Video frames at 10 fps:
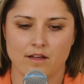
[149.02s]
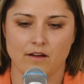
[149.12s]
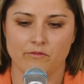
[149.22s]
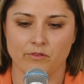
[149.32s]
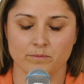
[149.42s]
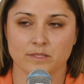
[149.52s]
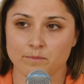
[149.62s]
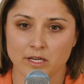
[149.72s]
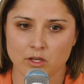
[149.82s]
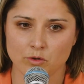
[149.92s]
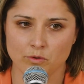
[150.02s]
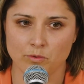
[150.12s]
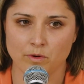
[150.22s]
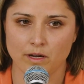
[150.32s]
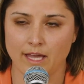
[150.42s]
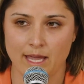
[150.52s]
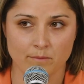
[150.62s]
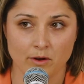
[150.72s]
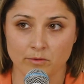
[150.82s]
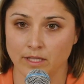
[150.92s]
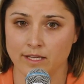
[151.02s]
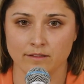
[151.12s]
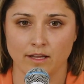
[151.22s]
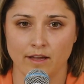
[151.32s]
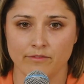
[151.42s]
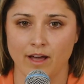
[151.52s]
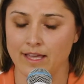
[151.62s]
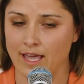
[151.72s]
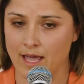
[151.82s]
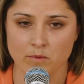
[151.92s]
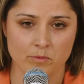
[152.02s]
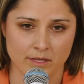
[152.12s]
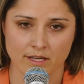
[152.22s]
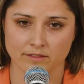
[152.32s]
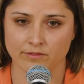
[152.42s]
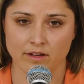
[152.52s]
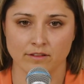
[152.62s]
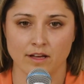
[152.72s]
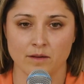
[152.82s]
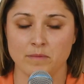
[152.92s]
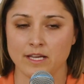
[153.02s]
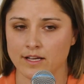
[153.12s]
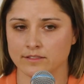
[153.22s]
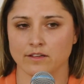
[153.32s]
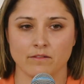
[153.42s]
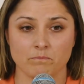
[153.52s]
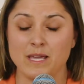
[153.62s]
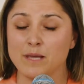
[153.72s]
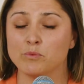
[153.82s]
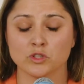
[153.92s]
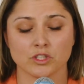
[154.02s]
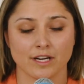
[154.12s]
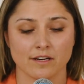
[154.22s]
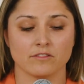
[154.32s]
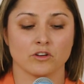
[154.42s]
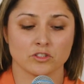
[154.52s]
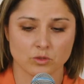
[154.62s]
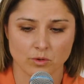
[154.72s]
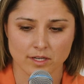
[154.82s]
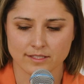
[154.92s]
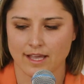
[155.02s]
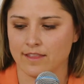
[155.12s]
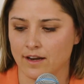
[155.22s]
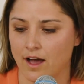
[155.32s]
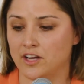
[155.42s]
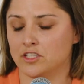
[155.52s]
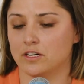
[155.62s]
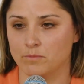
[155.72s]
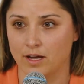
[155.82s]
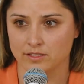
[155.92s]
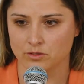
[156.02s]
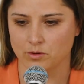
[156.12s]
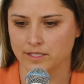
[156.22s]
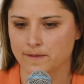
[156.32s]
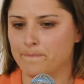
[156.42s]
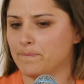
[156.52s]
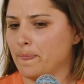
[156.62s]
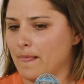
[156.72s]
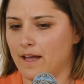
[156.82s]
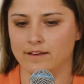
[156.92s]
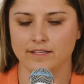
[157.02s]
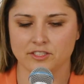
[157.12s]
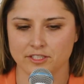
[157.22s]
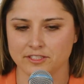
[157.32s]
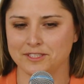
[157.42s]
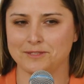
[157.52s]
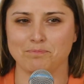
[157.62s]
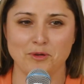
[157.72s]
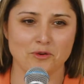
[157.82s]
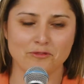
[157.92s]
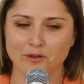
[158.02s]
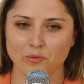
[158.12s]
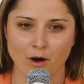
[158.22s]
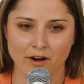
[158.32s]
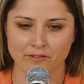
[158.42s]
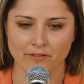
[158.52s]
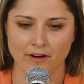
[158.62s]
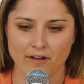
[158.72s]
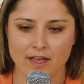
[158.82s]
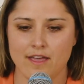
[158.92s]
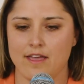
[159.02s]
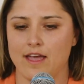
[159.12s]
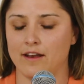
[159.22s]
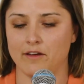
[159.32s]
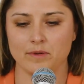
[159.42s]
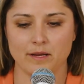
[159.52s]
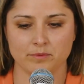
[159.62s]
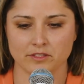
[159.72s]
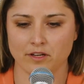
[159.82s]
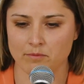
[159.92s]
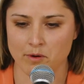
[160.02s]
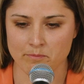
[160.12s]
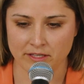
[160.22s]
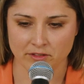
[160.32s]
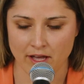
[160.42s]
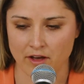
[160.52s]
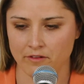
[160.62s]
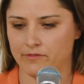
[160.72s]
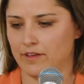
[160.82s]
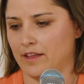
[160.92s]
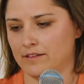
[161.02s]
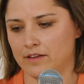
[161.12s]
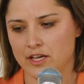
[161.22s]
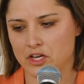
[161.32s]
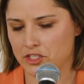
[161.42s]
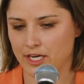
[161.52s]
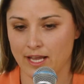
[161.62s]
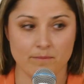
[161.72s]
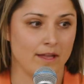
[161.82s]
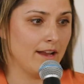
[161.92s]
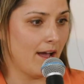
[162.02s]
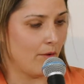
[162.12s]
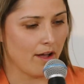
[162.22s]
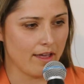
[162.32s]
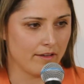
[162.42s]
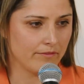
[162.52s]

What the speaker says: from somebody who came out late in life, I came out because of online, because people shared their stories, and then I shared my stories. And it's just this beautiful waterfall. And I've been able to talk about mental health and shame. And now I have